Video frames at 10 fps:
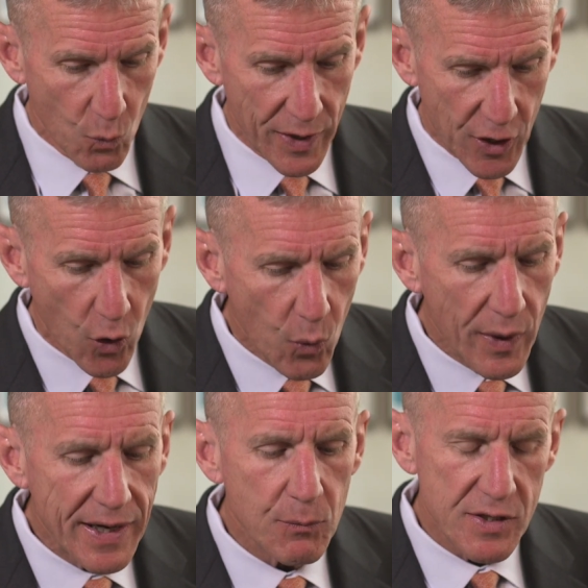We go
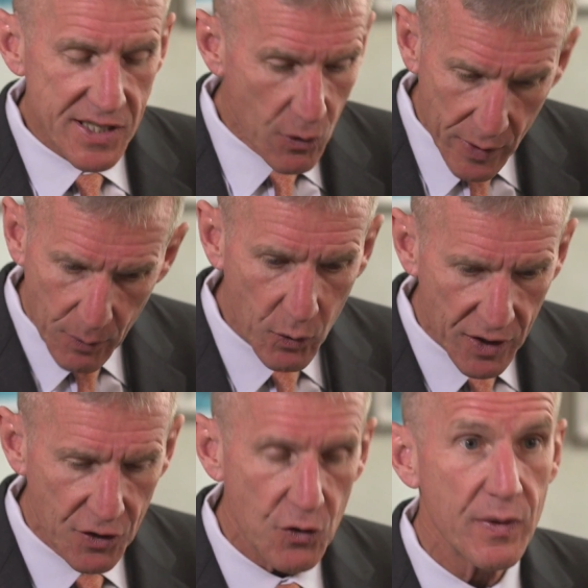in and we say, okay, we're
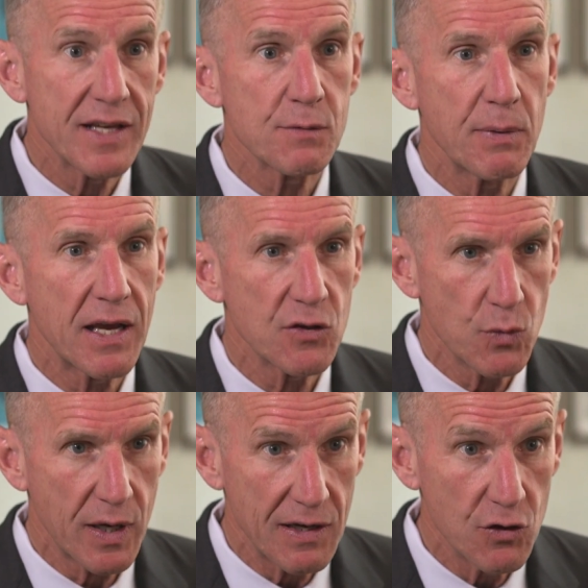going to do this because
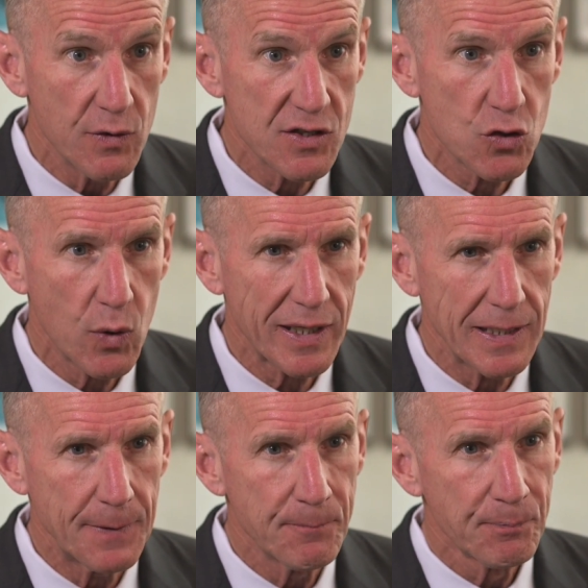we can do this
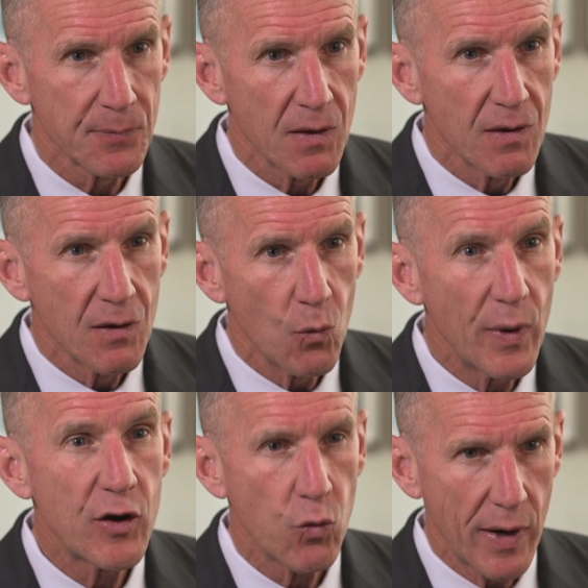quickly.
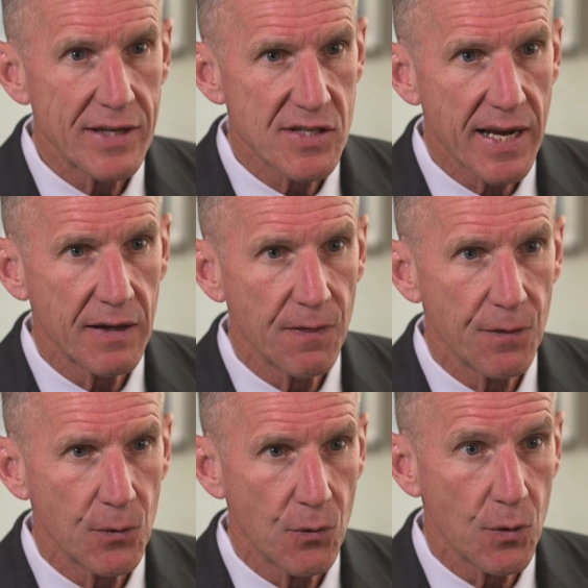We create second and
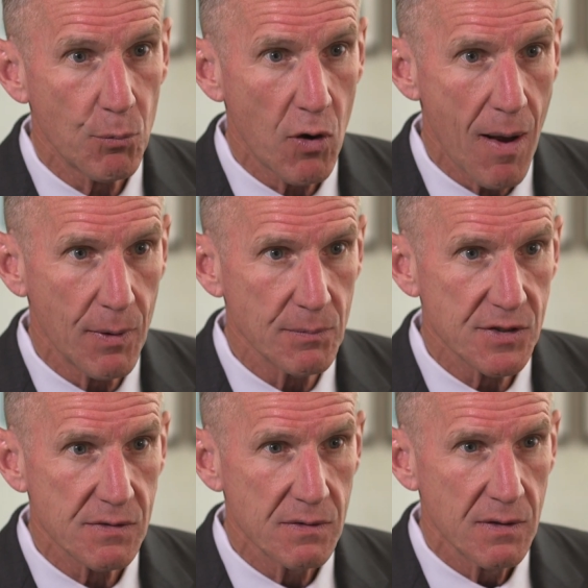third order
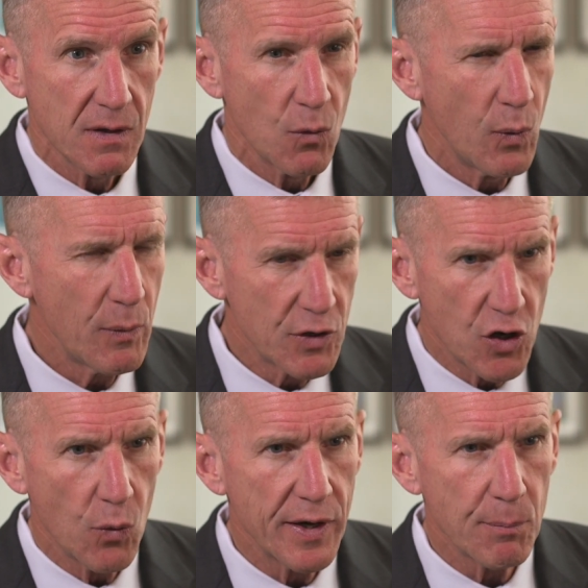problems. We would
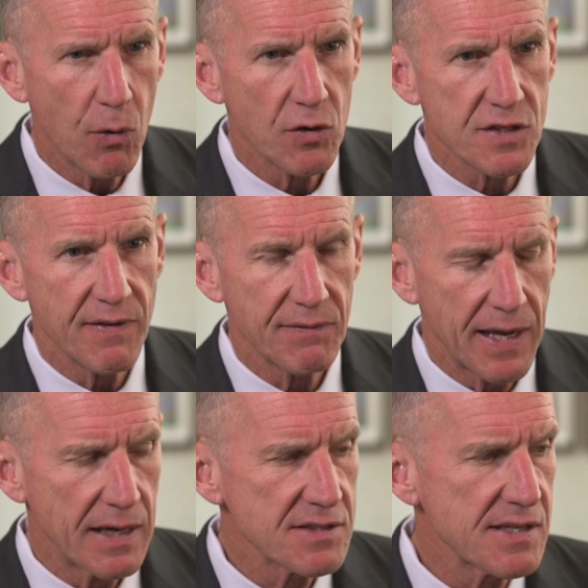go into parts of
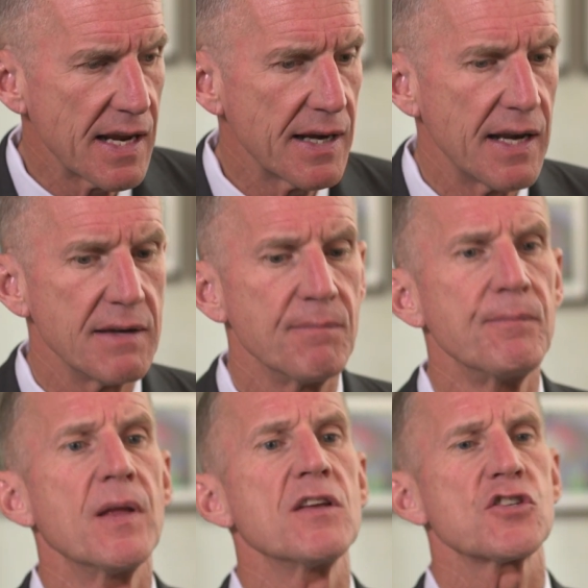Afghanistan and
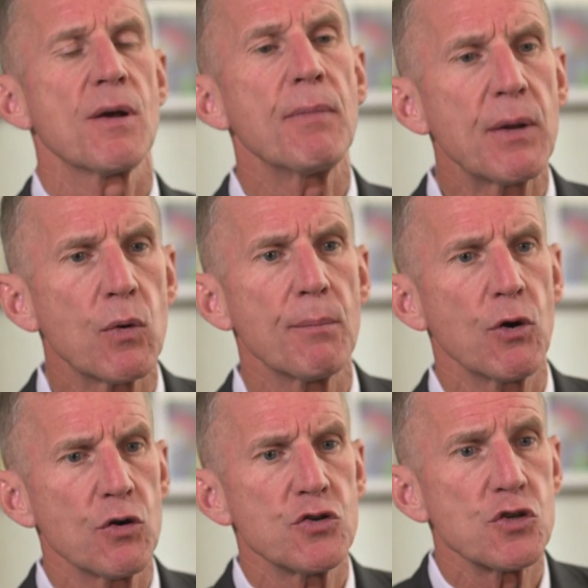somebody would
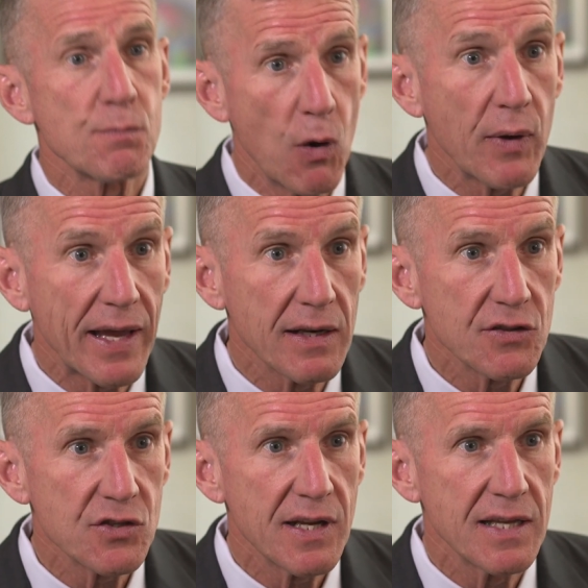emerge who spoke
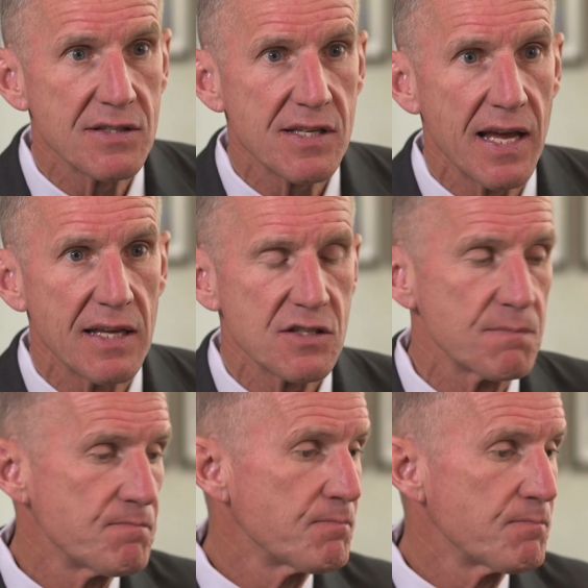English and says,